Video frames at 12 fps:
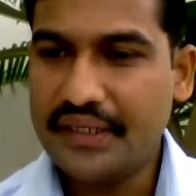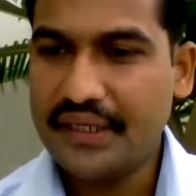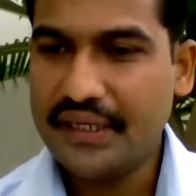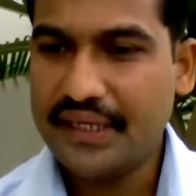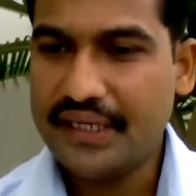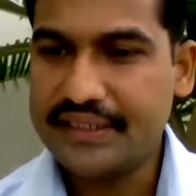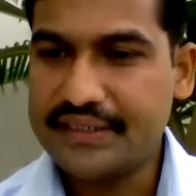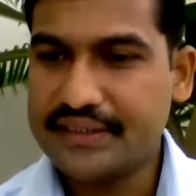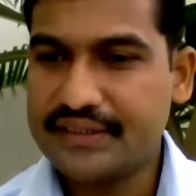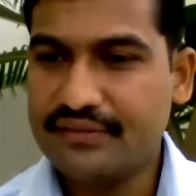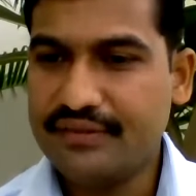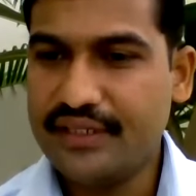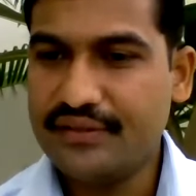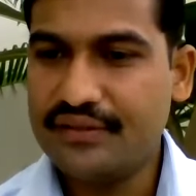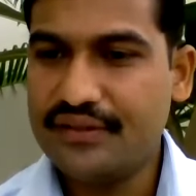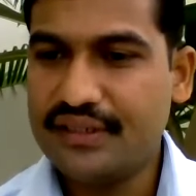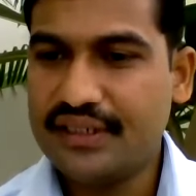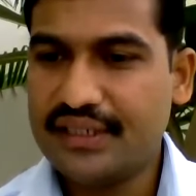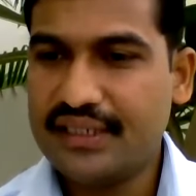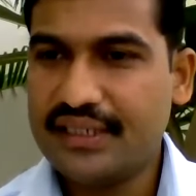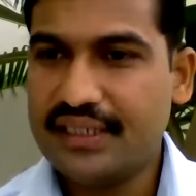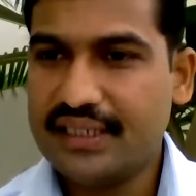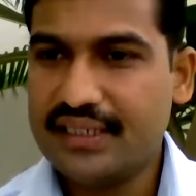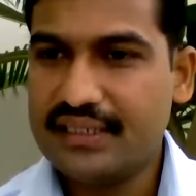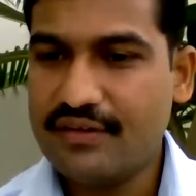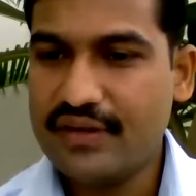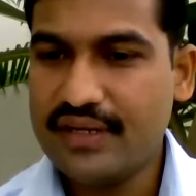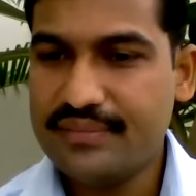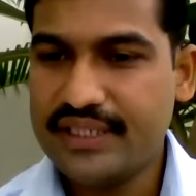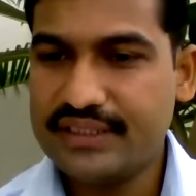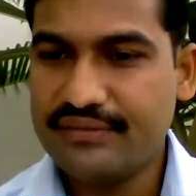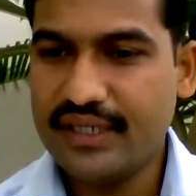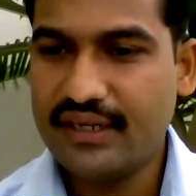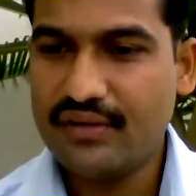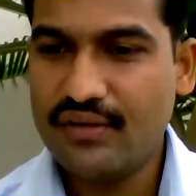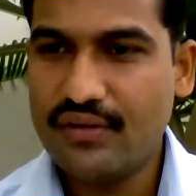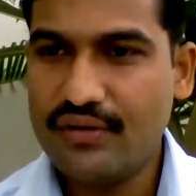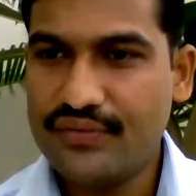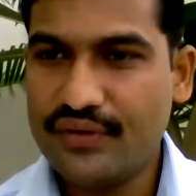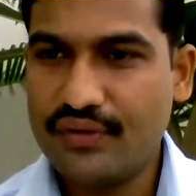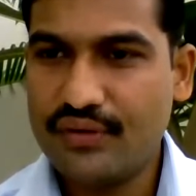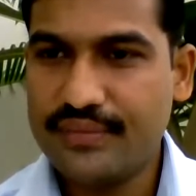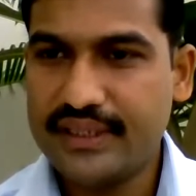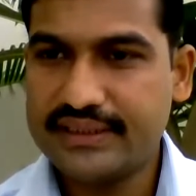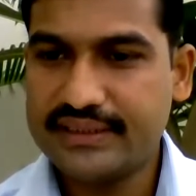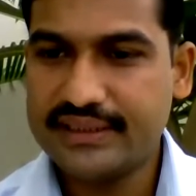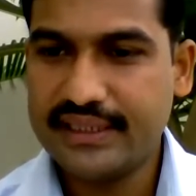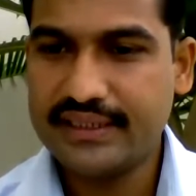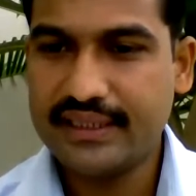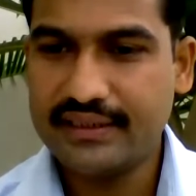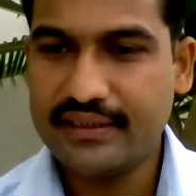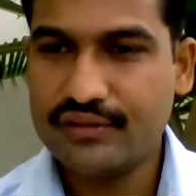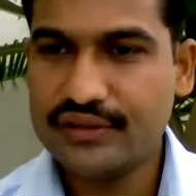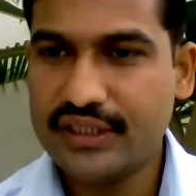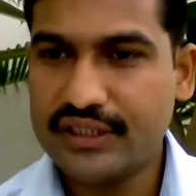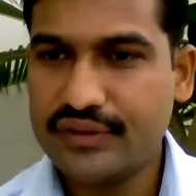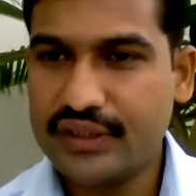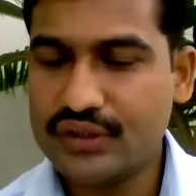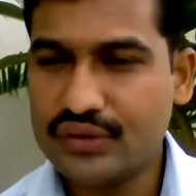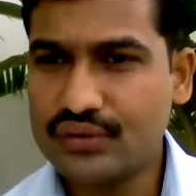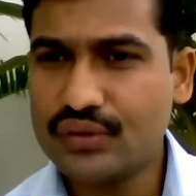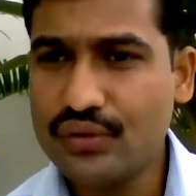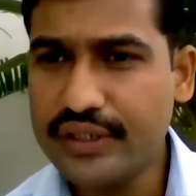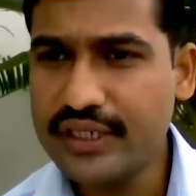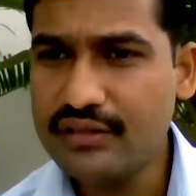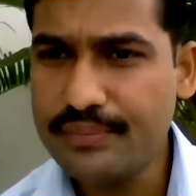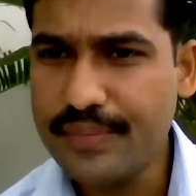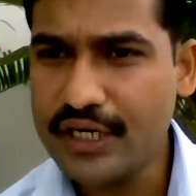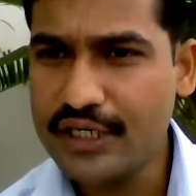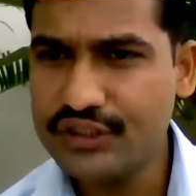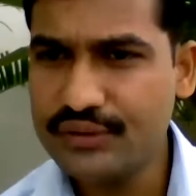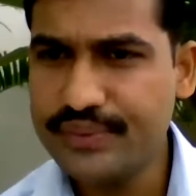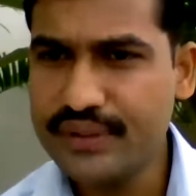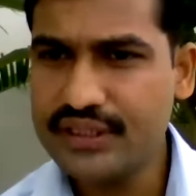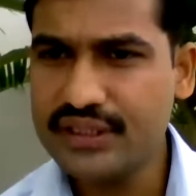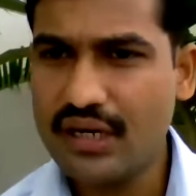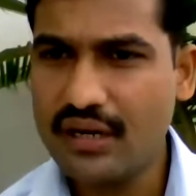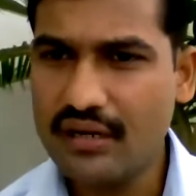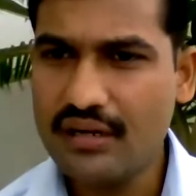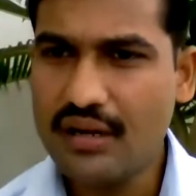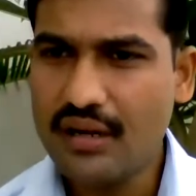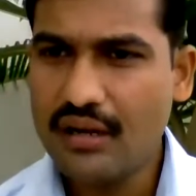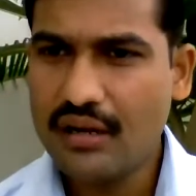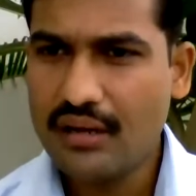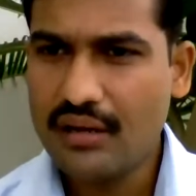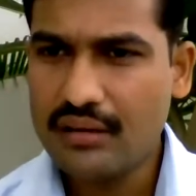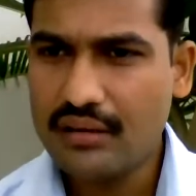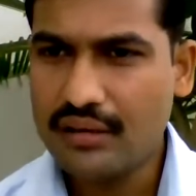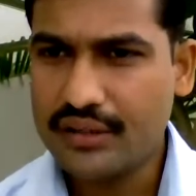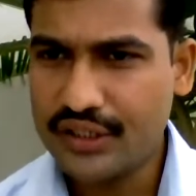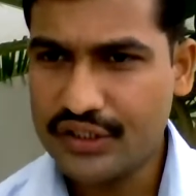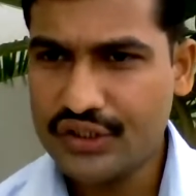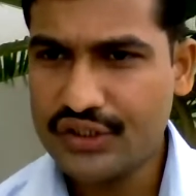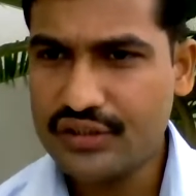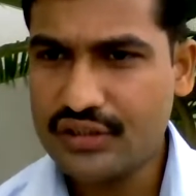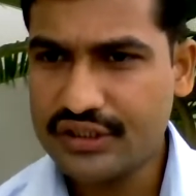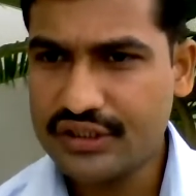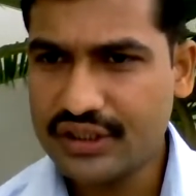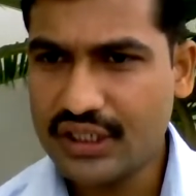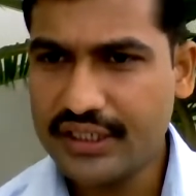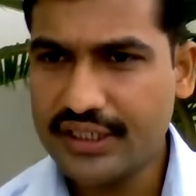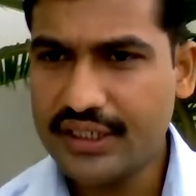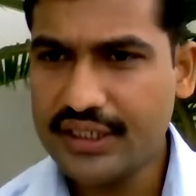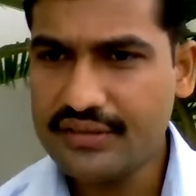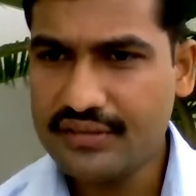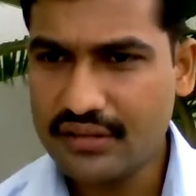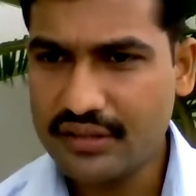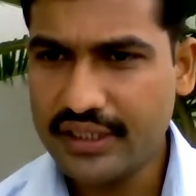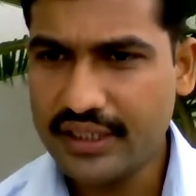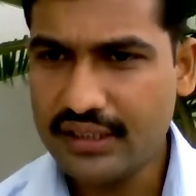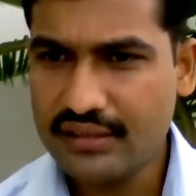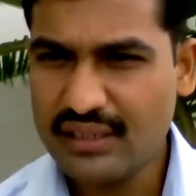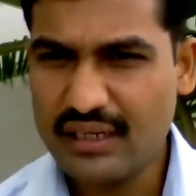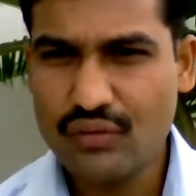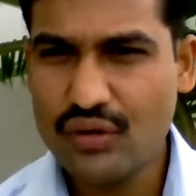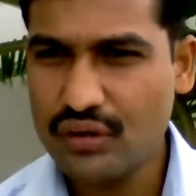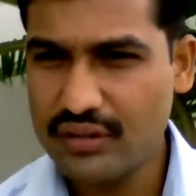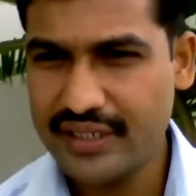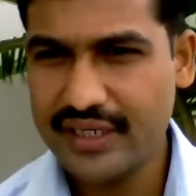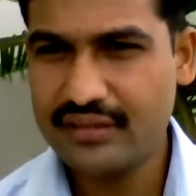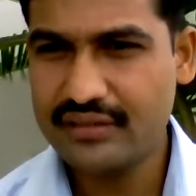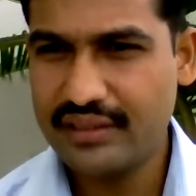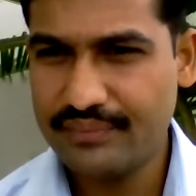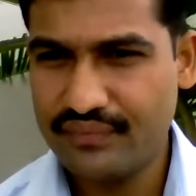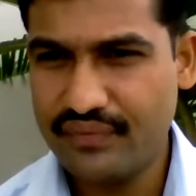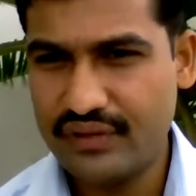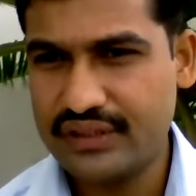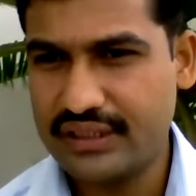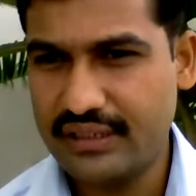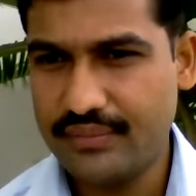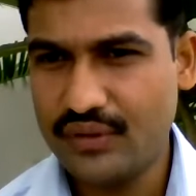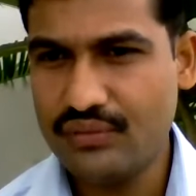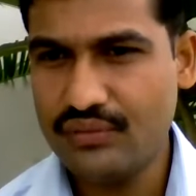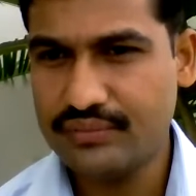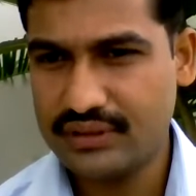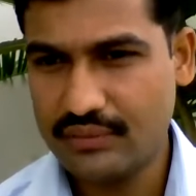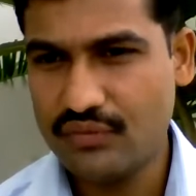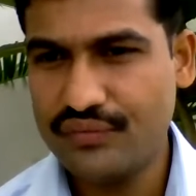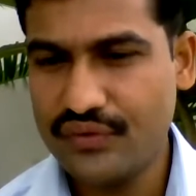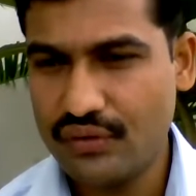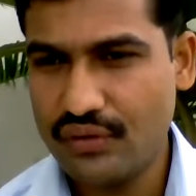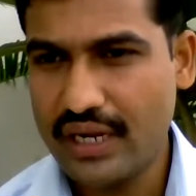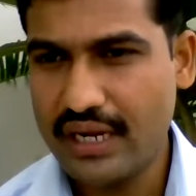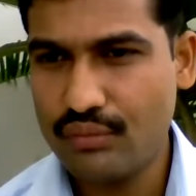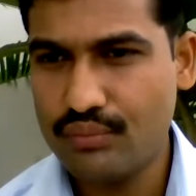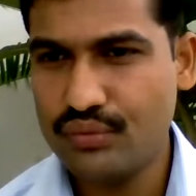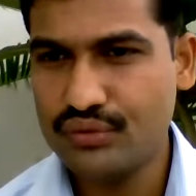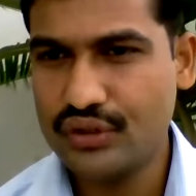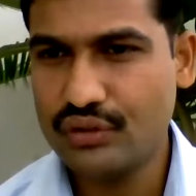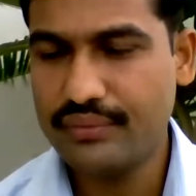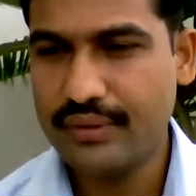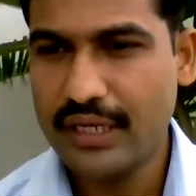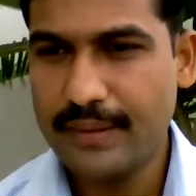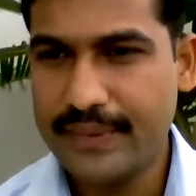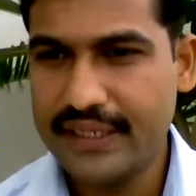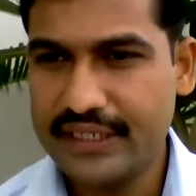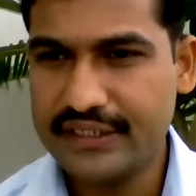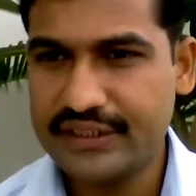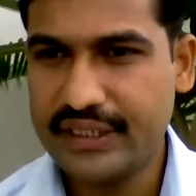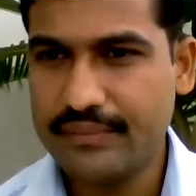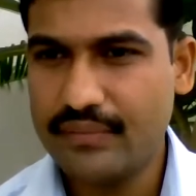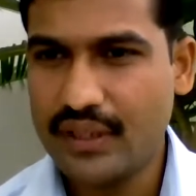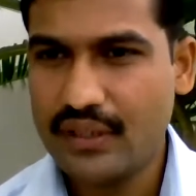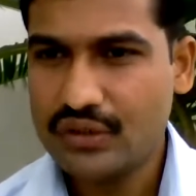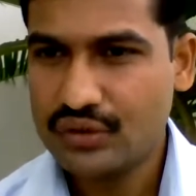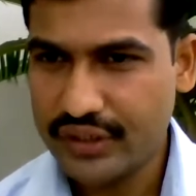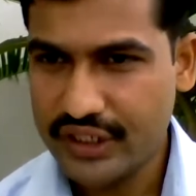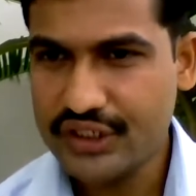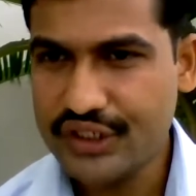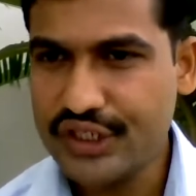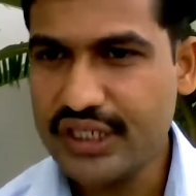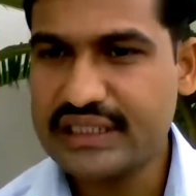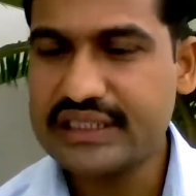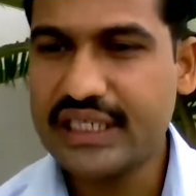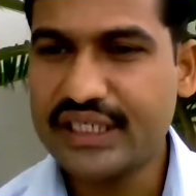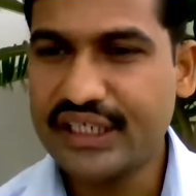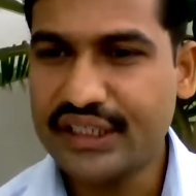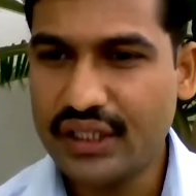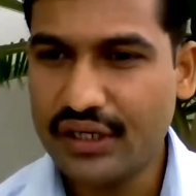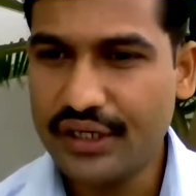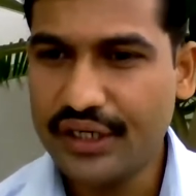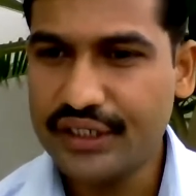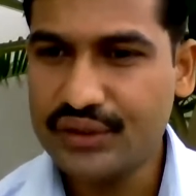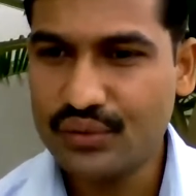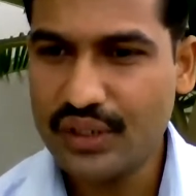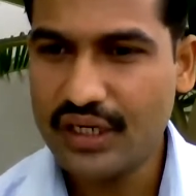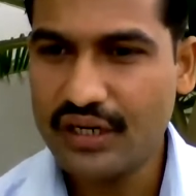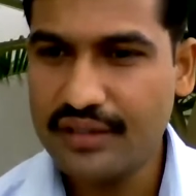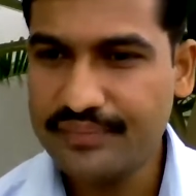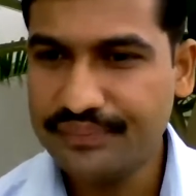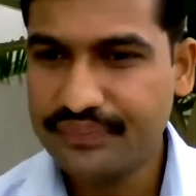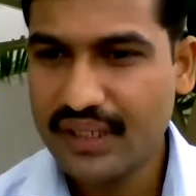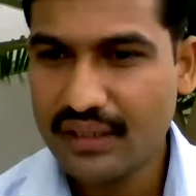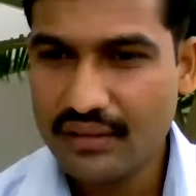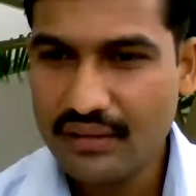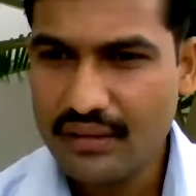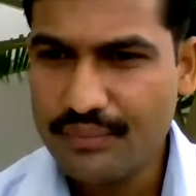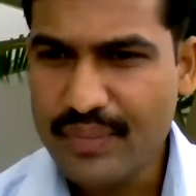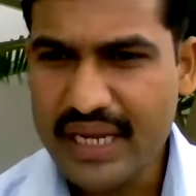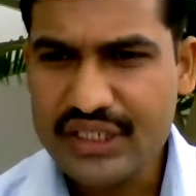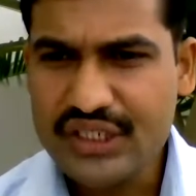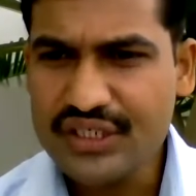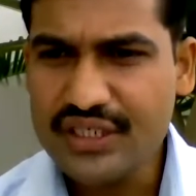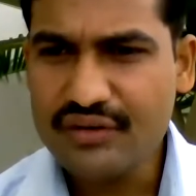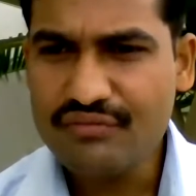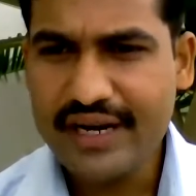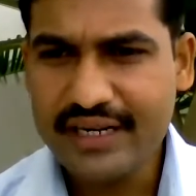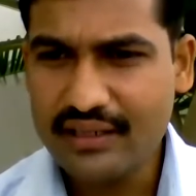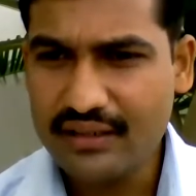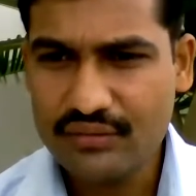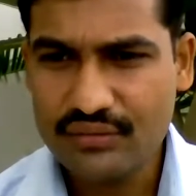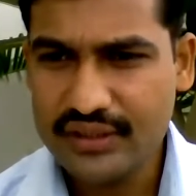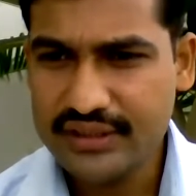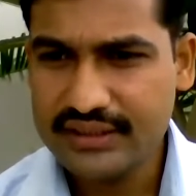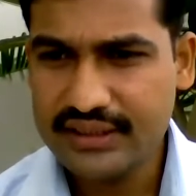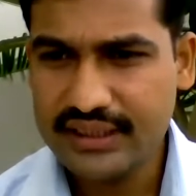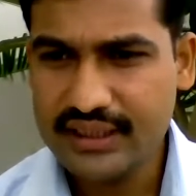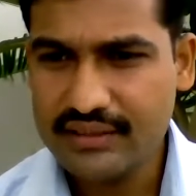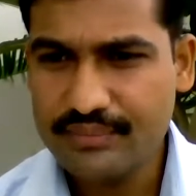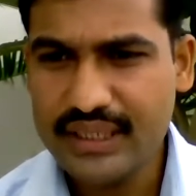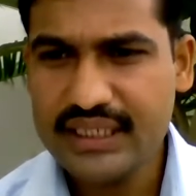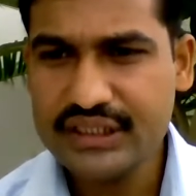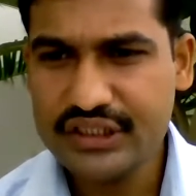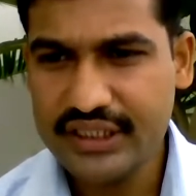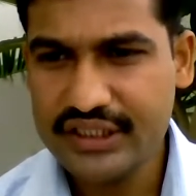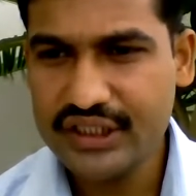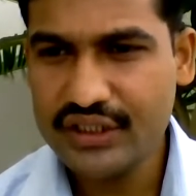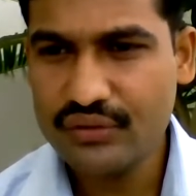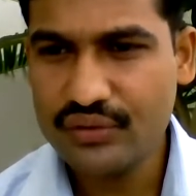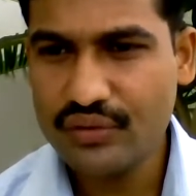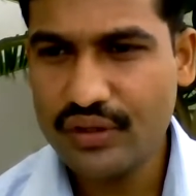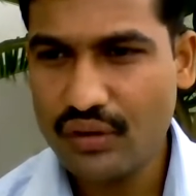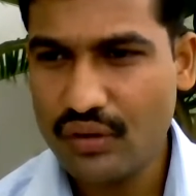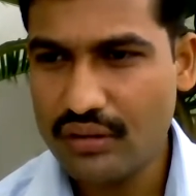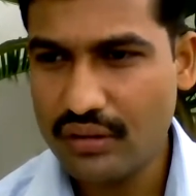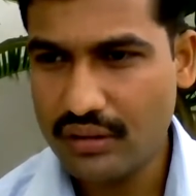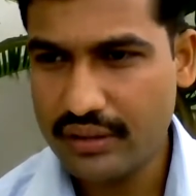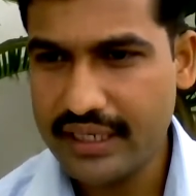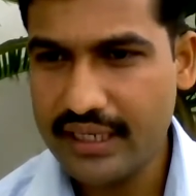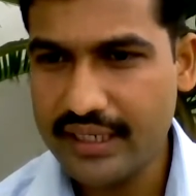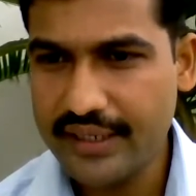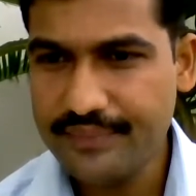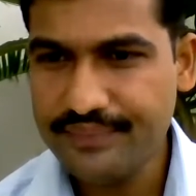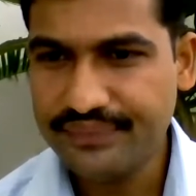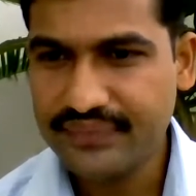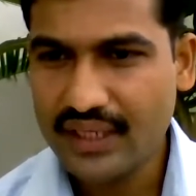Yes, very good. Now I am receiving all of your comments. I think there was network issue. So here the participants are Khicha Asnani Thirte. I would not read the first name. Some of you have put your parents' name. So Khicha Asnani Thirte Surana. Magician Whitey, who is he? Please change it to your real name.